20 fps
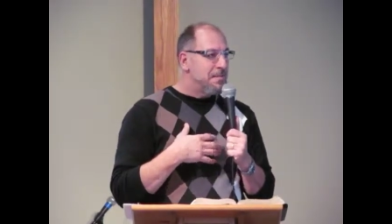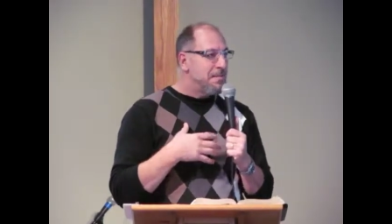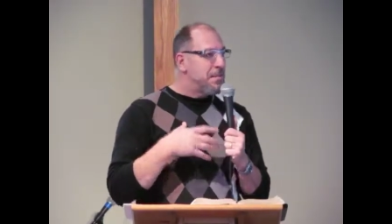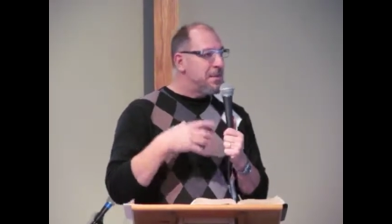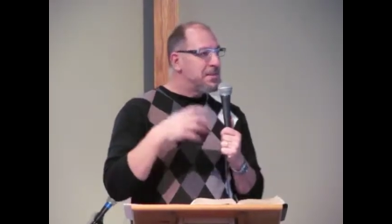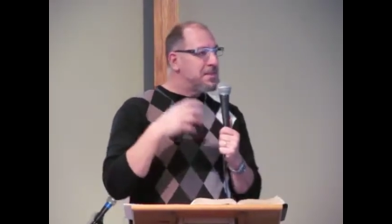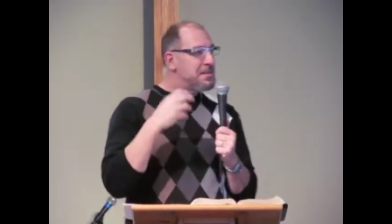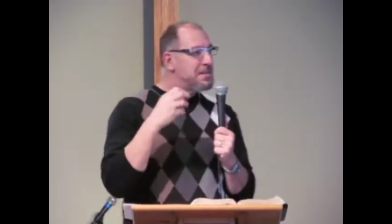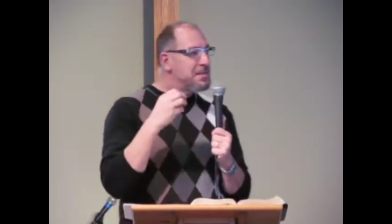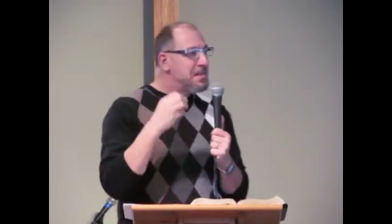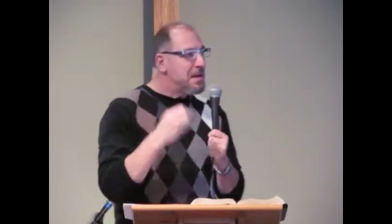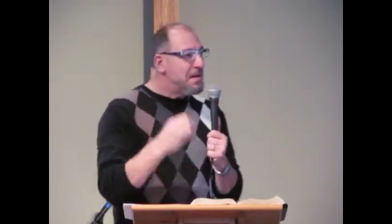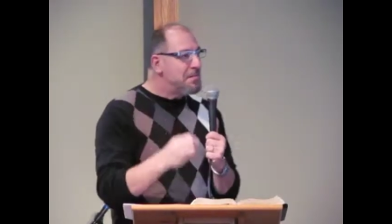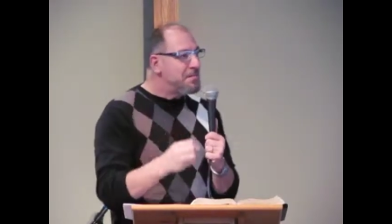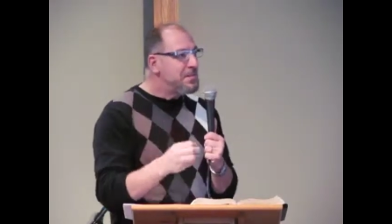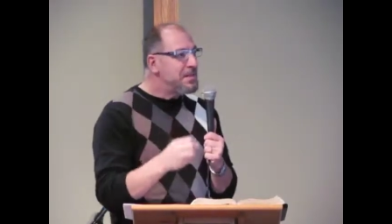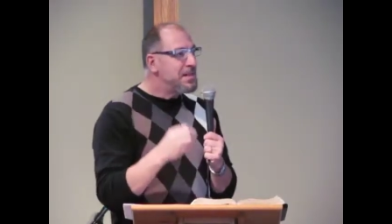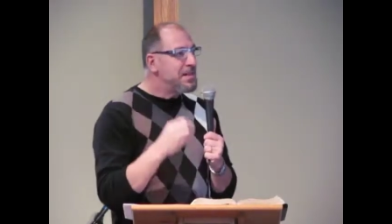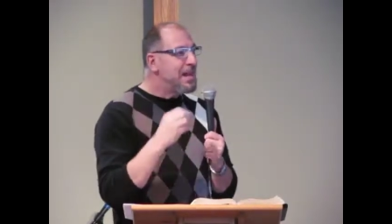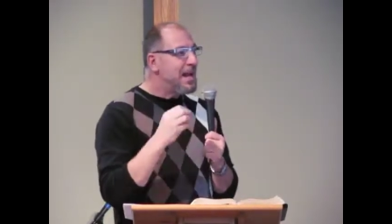But
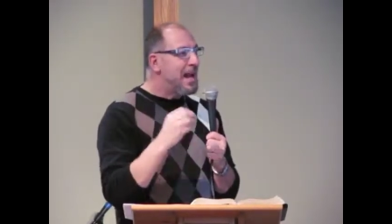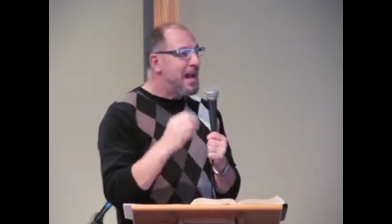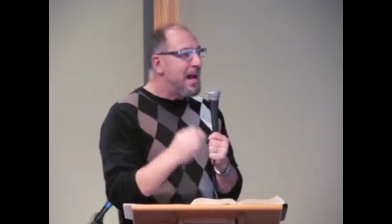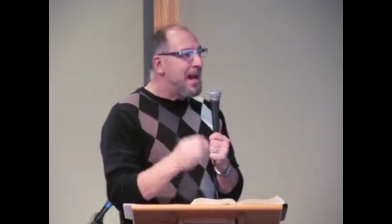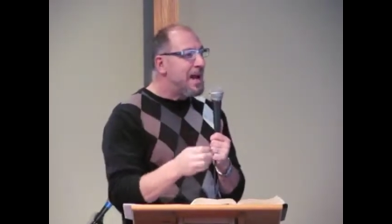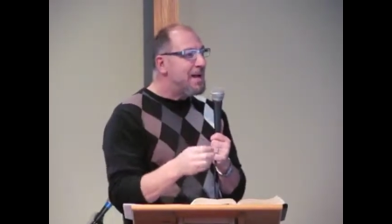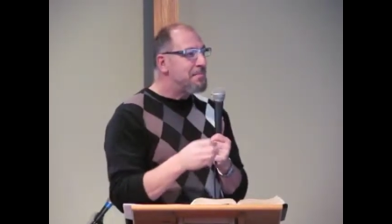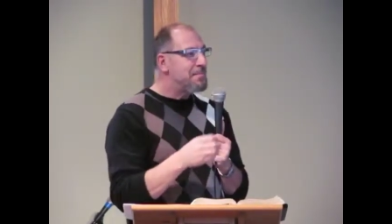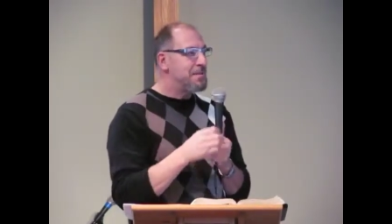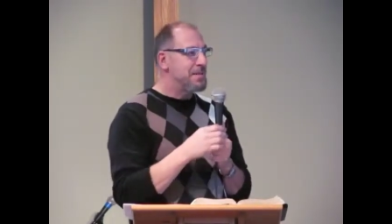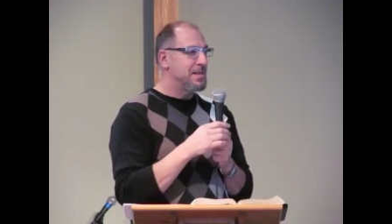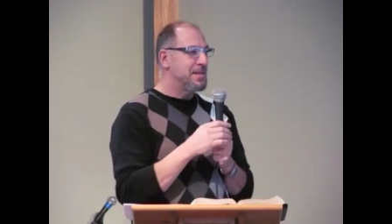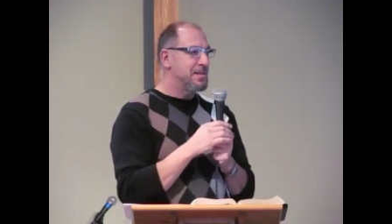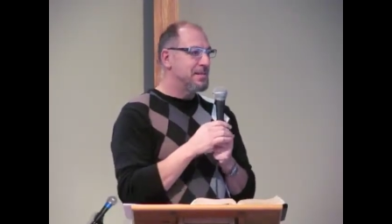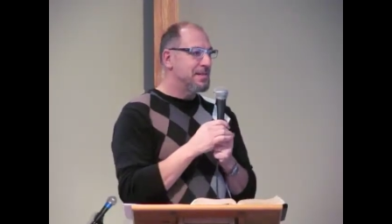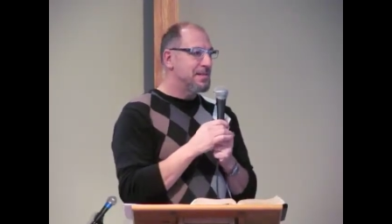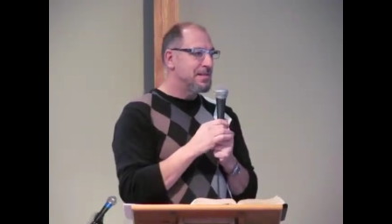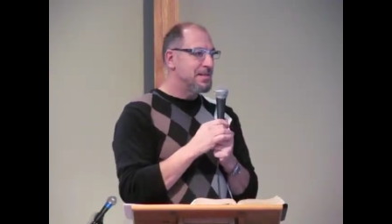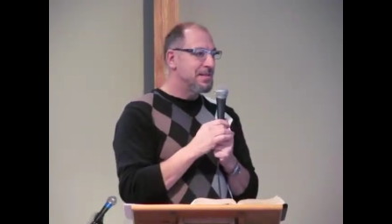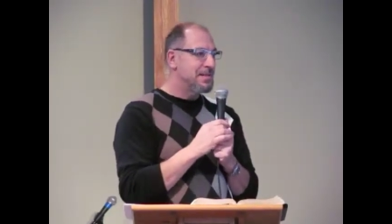something happened.